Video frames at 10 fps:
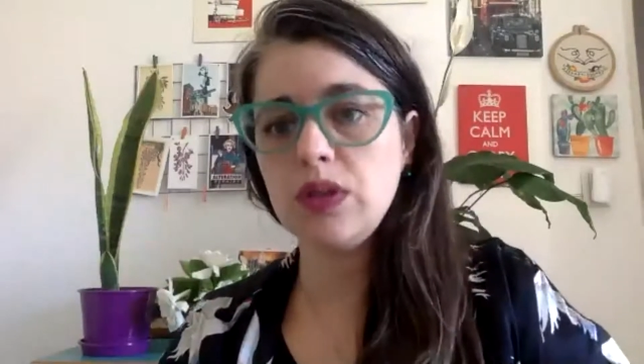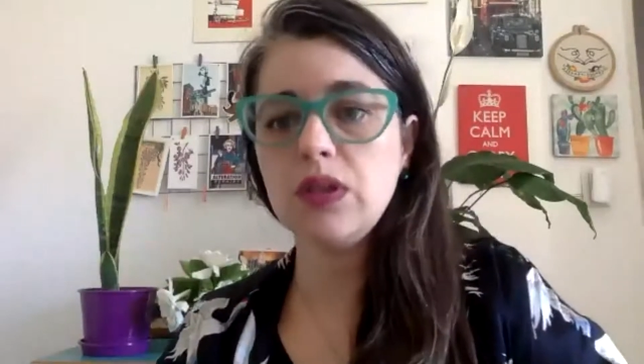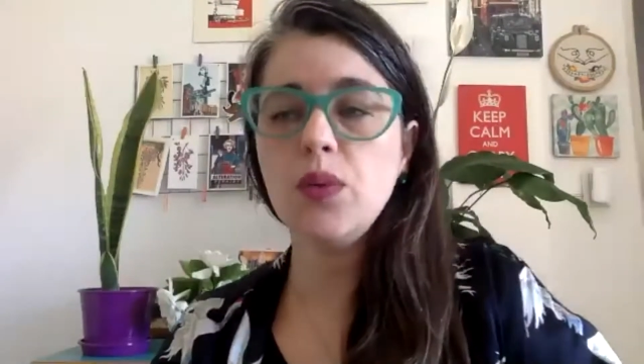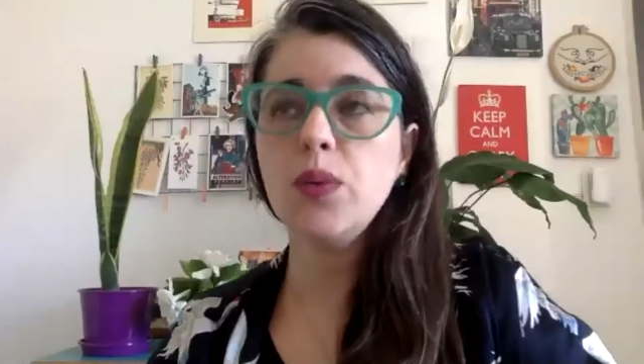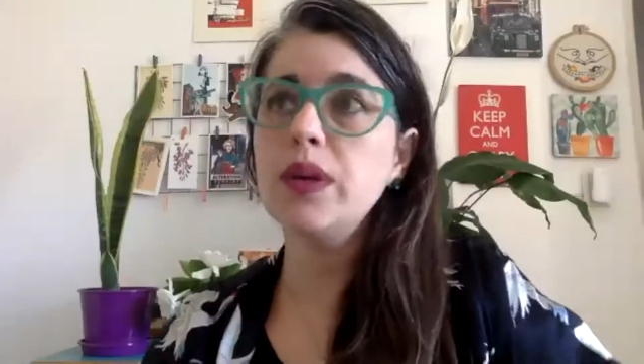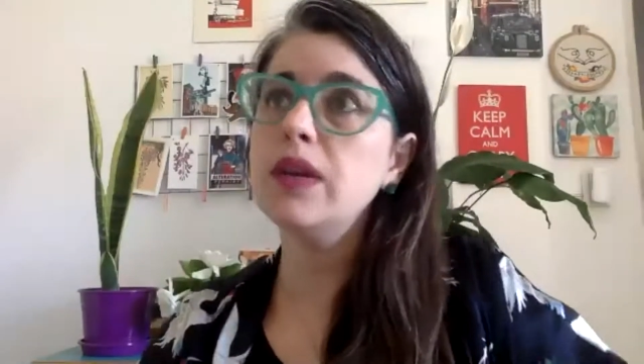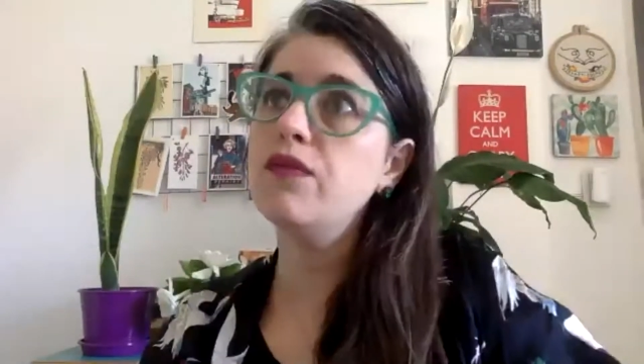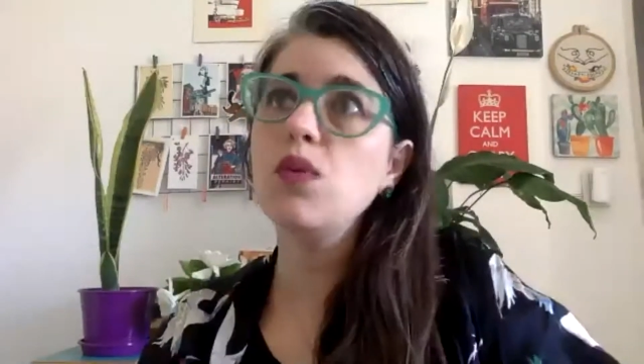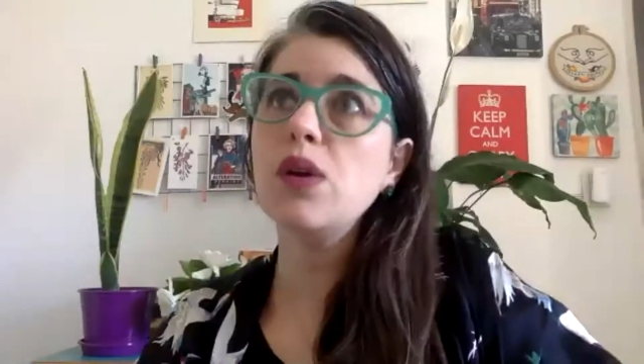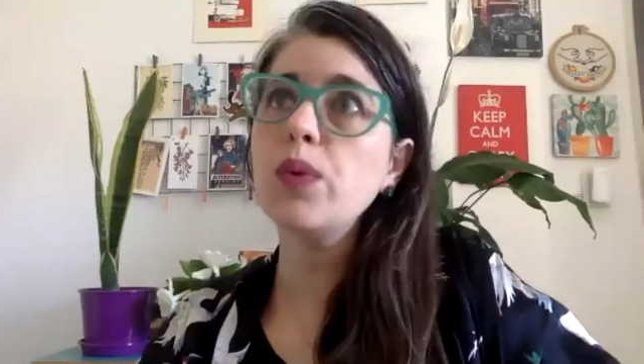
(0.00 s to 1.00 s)
So if we
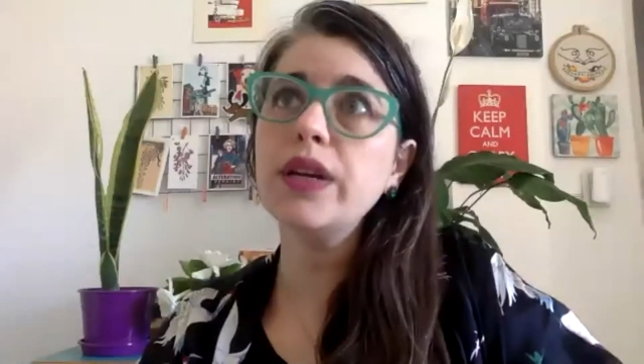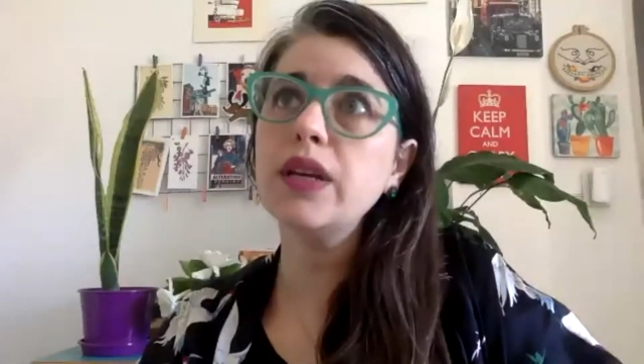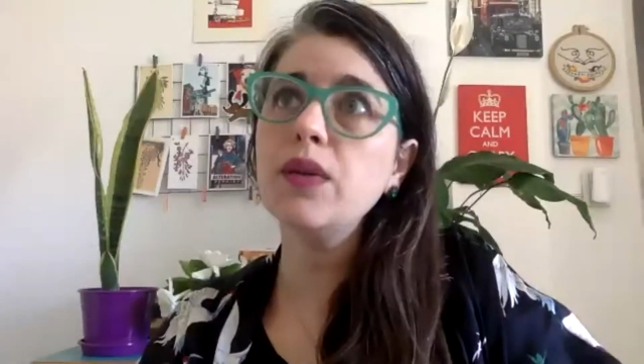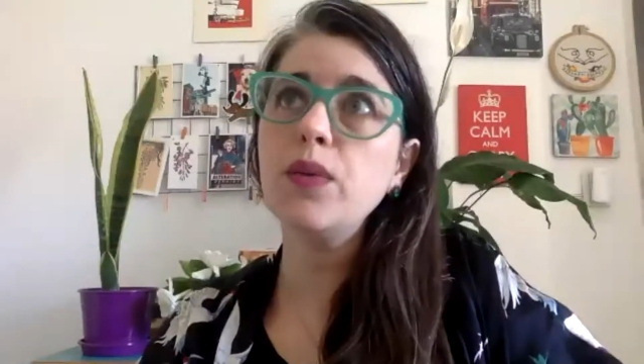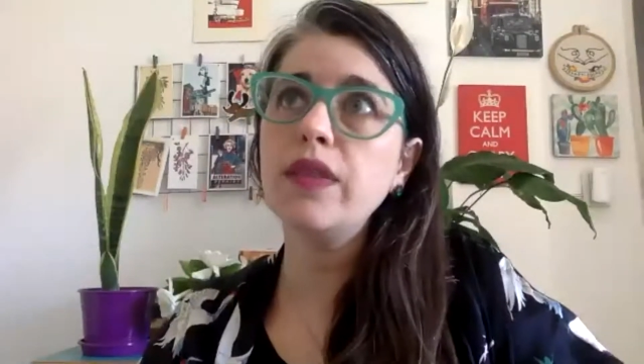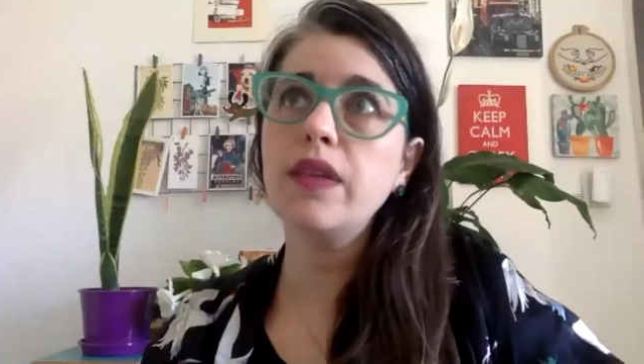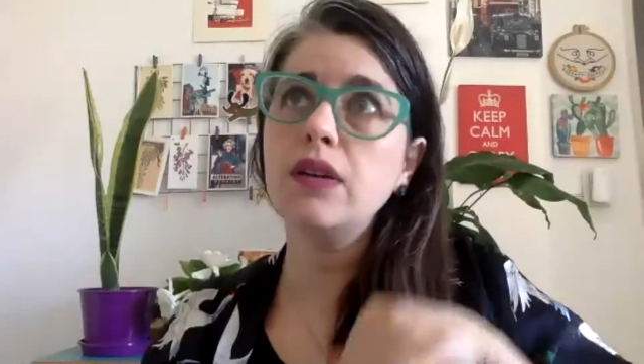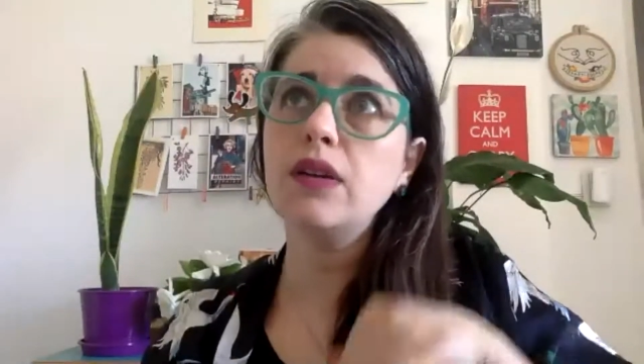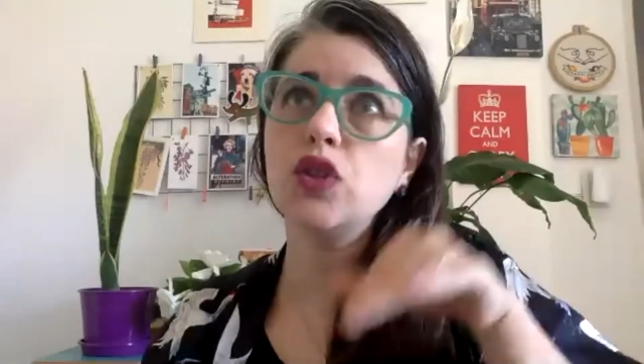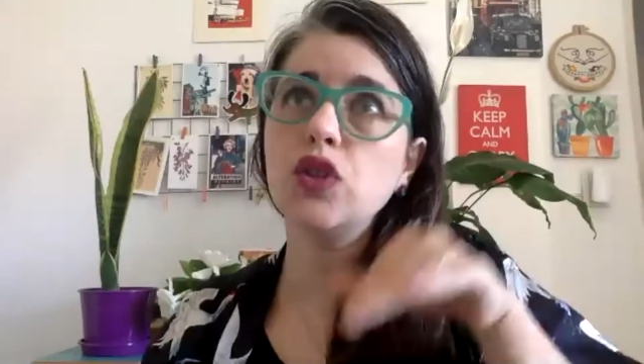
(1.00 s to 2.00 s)
are working with
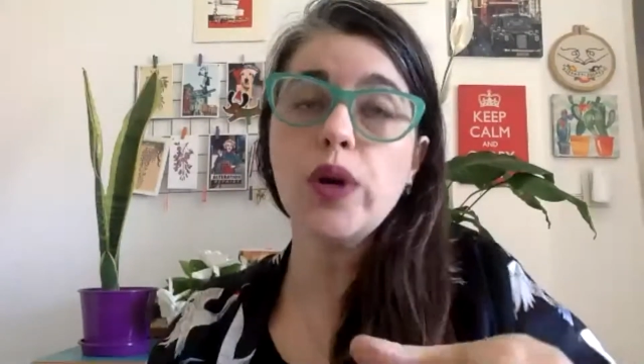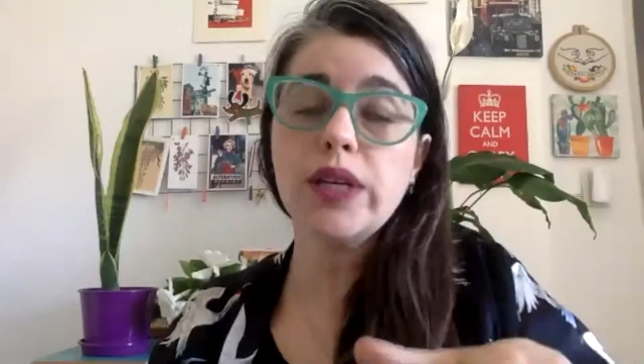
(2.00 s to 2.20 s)
toys,